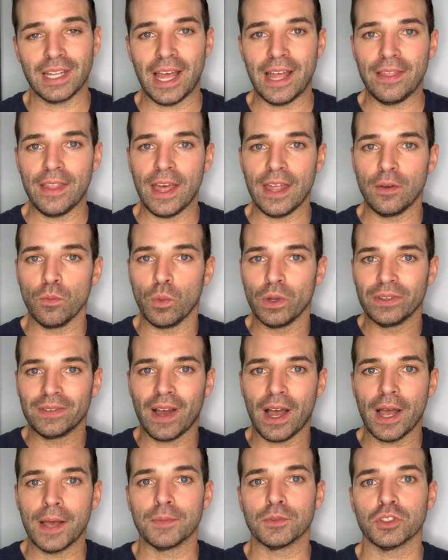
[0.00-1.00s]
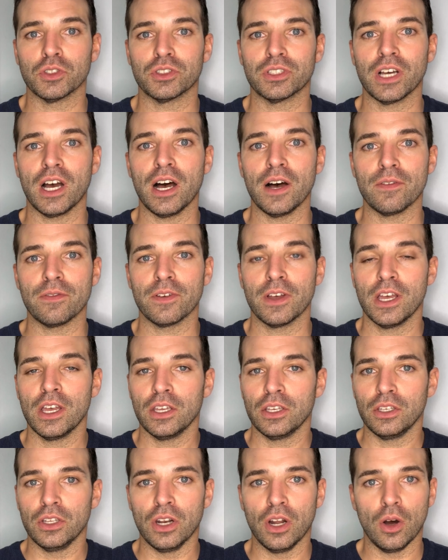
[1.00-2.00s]
And then when times are tough,
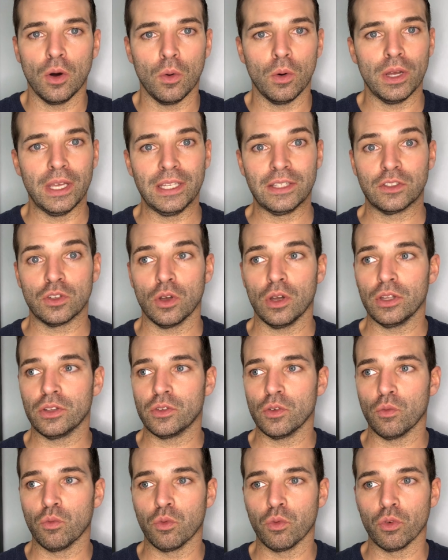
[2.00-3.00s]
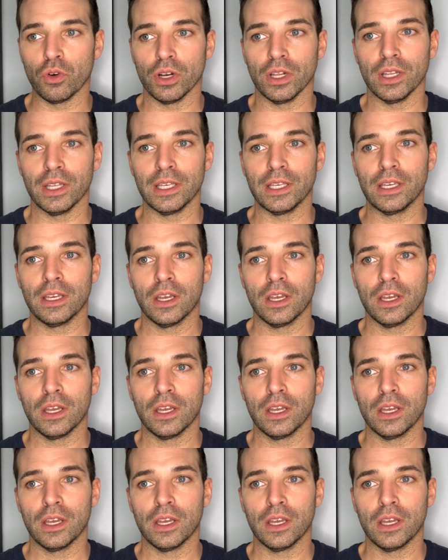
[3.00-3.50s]
it's a really